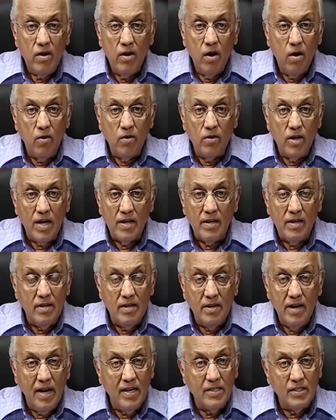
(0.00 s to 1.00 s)
No, that
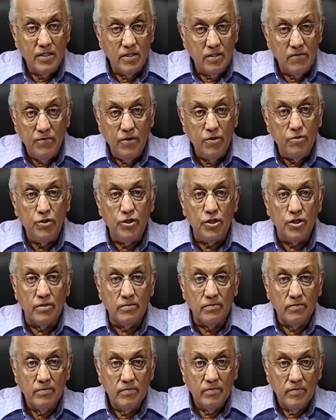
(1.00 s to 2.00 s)
day is in the
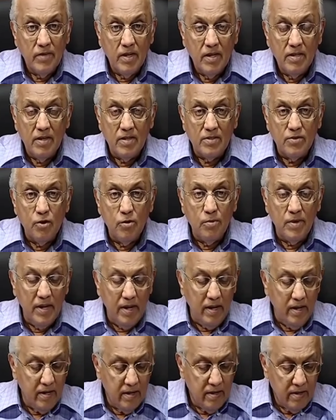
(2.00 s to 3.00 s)
future. And there's
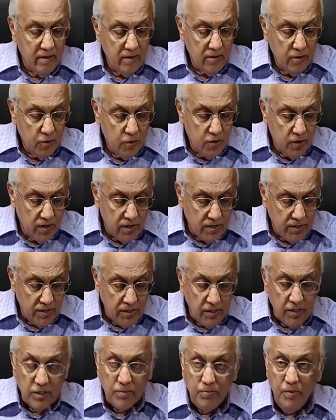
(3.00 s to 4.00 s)
nobody who heard
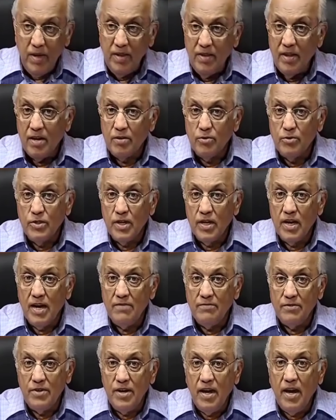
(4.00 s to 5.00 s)
Jesus speak there who's
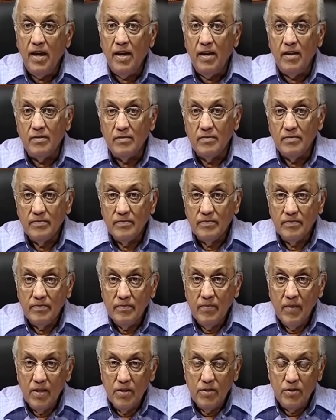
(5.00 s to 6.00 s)
alive today.
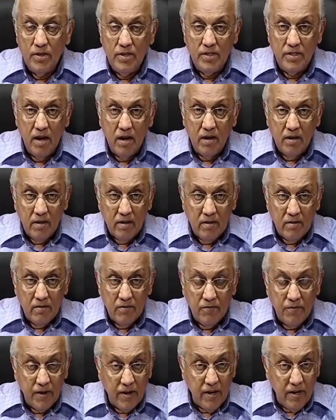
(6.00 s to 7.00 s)
So he's not
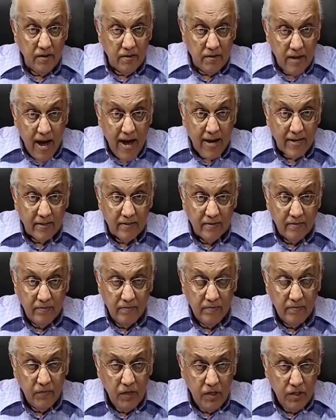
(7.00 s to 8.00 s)
referring to that.
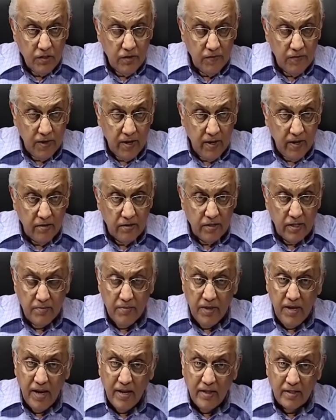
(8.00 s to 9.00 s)
He's referring to
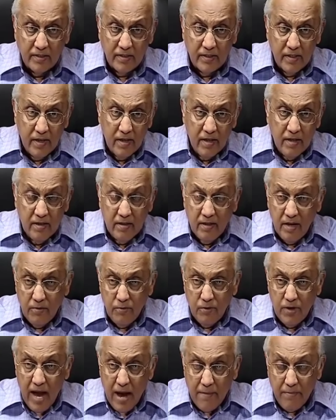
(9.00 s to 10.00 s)
something else
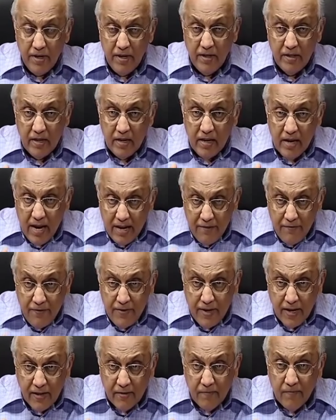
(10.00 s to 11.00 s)
that would happen in the
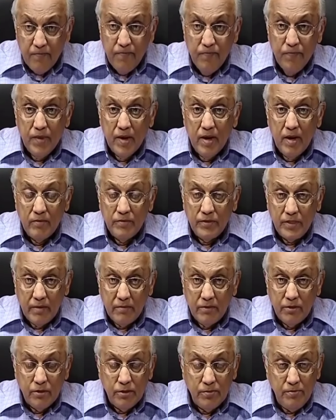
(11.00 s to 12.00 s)
lifetime of
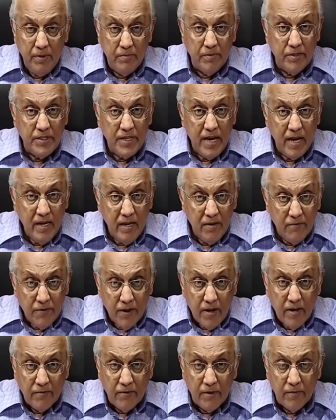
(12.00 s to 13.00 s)
some of those people standing in
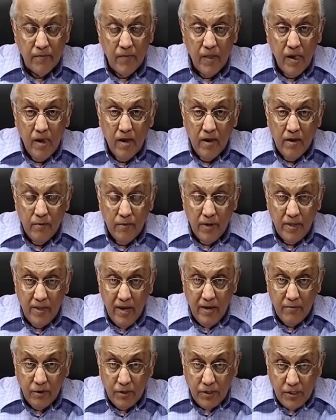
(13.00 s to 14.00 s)
front of him, when
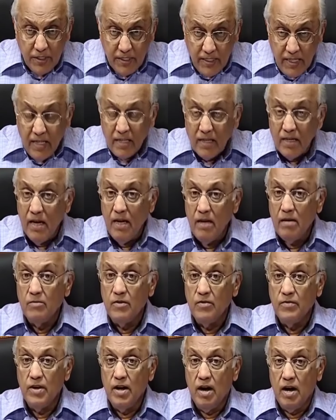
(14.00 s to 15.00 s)
they would see the
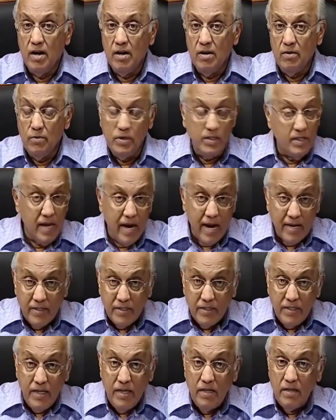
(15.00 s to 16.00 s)
kingdom of God, which they
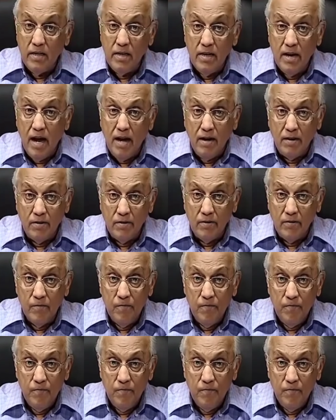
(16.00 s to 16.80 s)
hadn't seen till now,